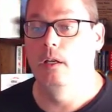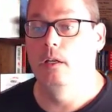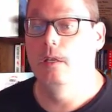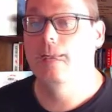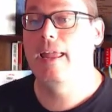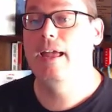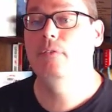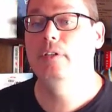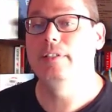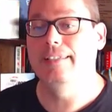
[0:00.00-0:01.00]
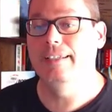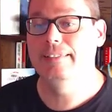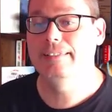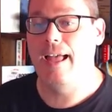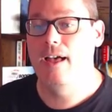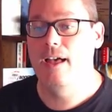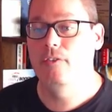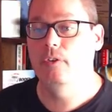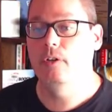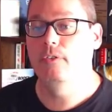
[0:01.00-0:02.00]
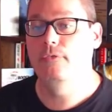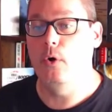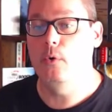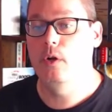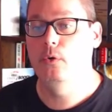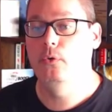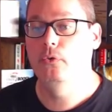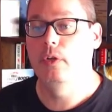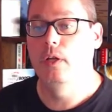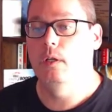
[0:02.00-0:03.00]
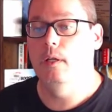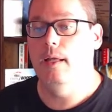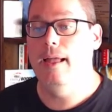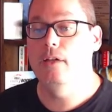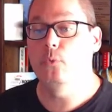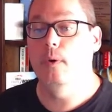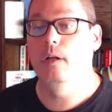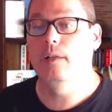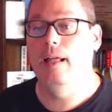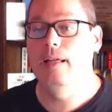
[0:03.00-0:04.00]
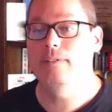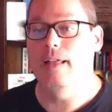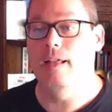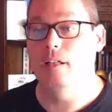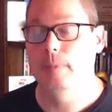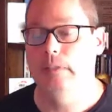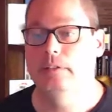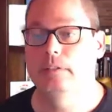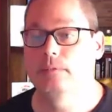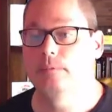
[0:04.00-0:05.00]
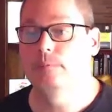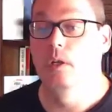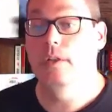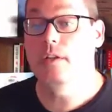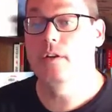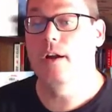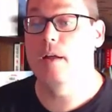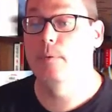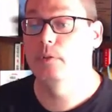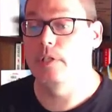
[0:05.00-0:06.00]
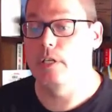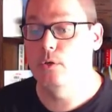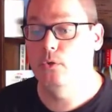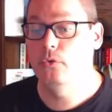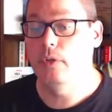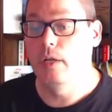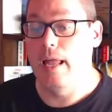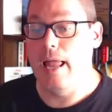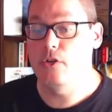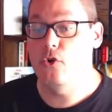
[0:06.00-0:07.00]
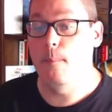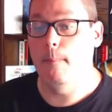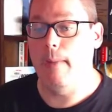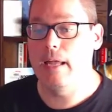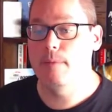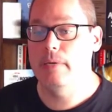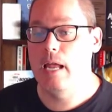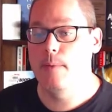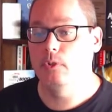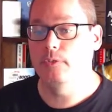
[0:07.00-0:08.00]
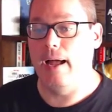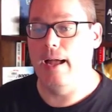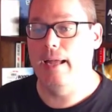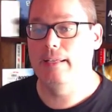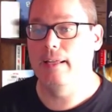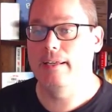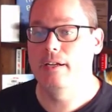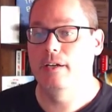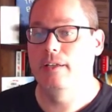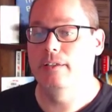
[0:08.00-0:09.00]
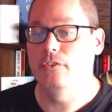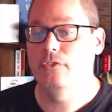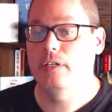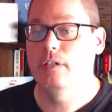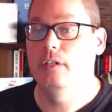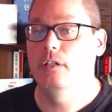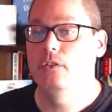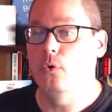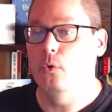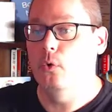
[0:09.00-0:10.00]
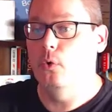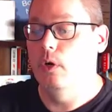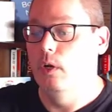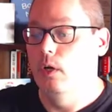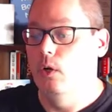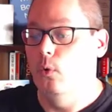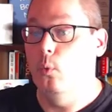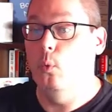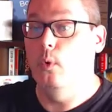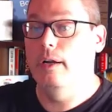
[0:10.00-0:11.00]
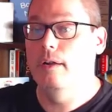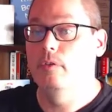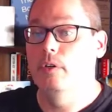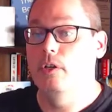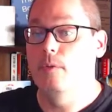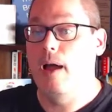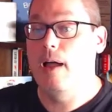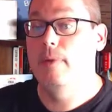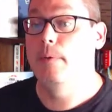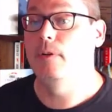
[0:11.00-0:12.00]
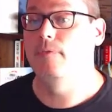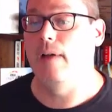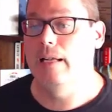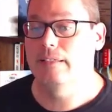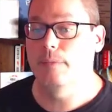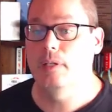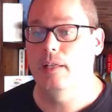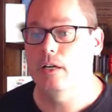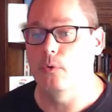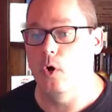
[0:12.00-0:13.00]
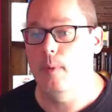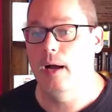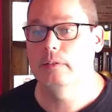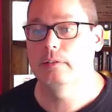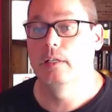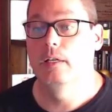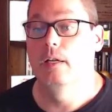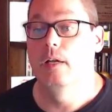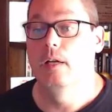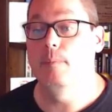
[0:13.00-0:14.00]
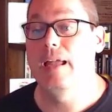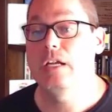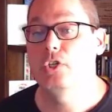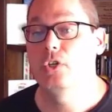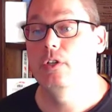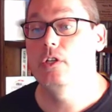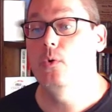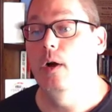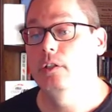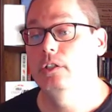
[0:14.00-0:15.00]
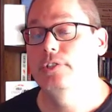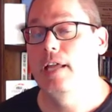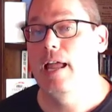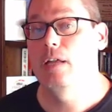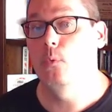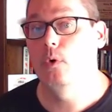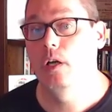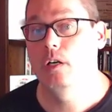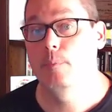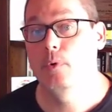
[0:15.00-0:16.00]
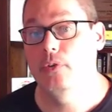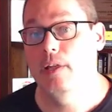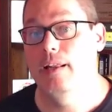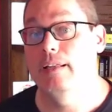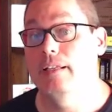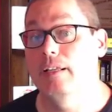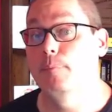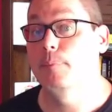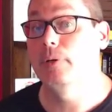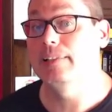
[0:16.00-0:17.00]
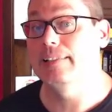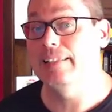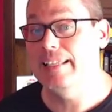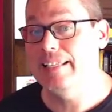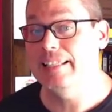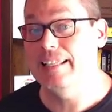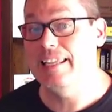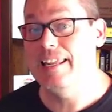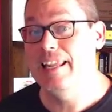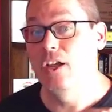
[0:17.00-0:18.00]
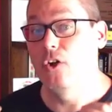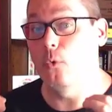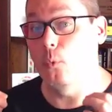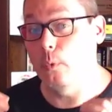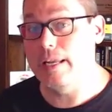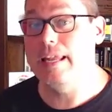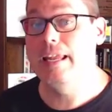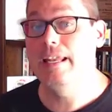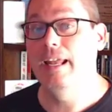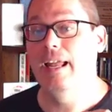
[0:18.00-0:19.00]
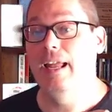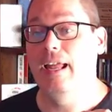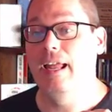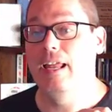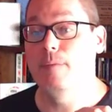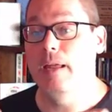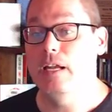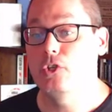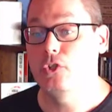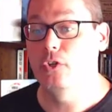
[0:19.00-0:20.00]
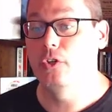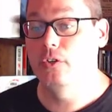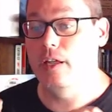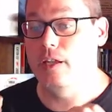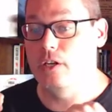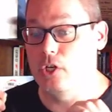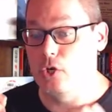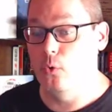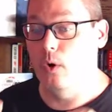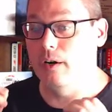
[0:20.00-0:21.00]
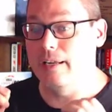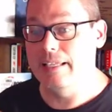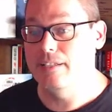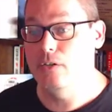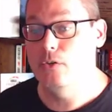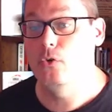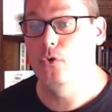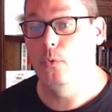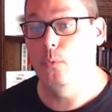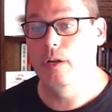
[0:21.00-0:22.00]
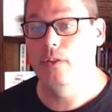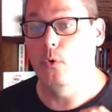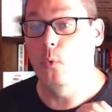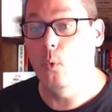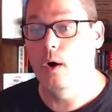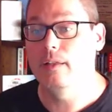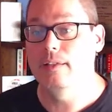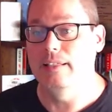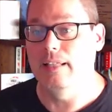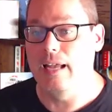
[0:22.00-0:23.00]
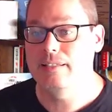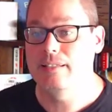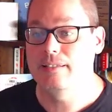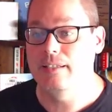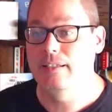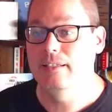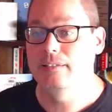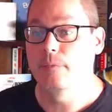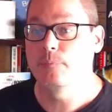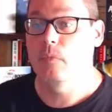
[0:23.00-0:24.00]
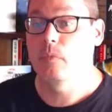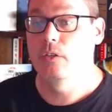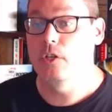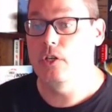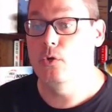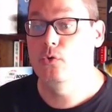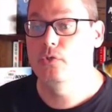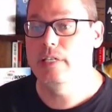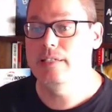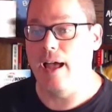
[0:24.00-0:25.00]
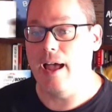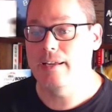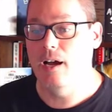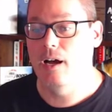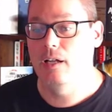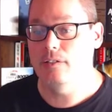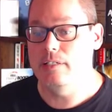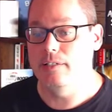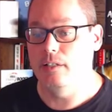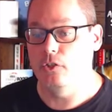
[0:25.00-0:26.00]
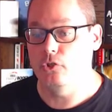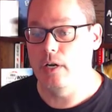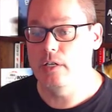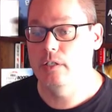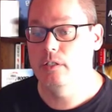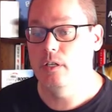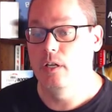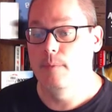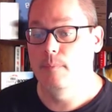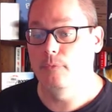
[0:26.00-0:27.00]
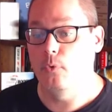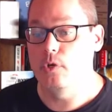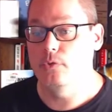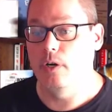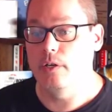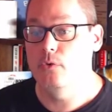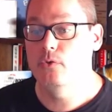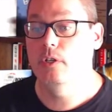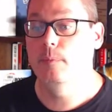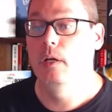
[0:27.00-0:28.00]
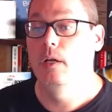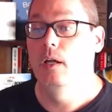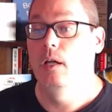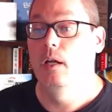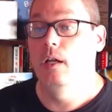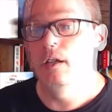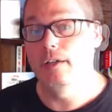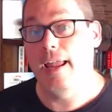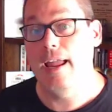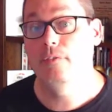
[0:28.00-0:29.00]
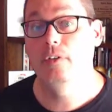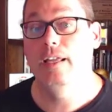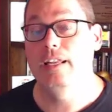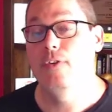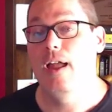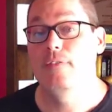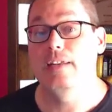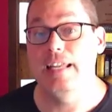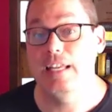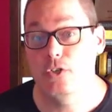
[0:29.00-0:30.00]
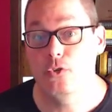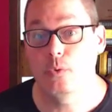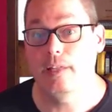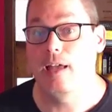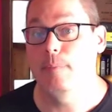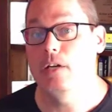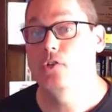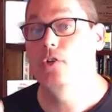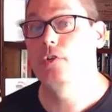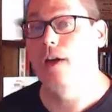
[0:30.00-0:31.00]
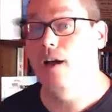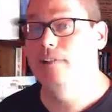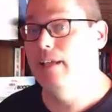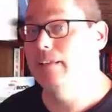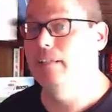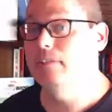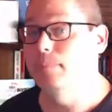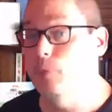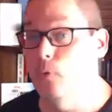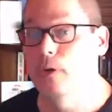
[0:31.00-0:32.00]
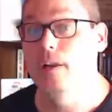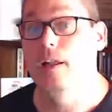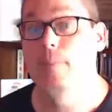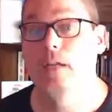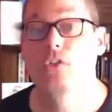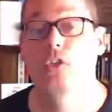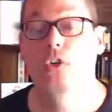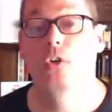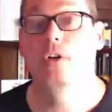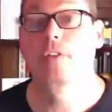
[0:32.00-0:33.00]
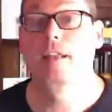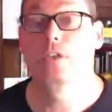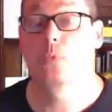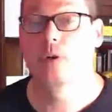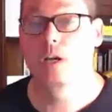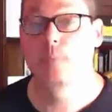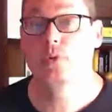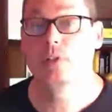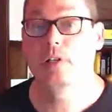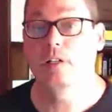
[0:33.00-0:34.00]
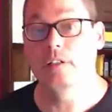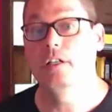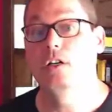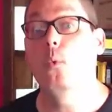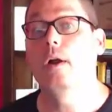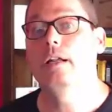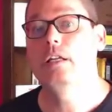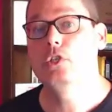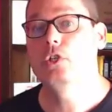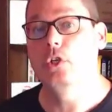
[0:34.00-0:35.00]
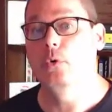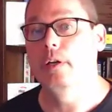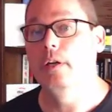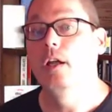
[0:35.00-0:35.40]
Now, Canva does have photos as well as elements that you're able to use, and you might be able to find, like here in the stickers or whatever, you might be able to find something like robots, but make sure that you understand 100% and completely read and make sure that you are in tune with what the license is to use these icons and these illustrations before you start using them here on Canva. And if you have any issues with that, make sure you contact their support and make sure that it's 100% clear what it is you're doing.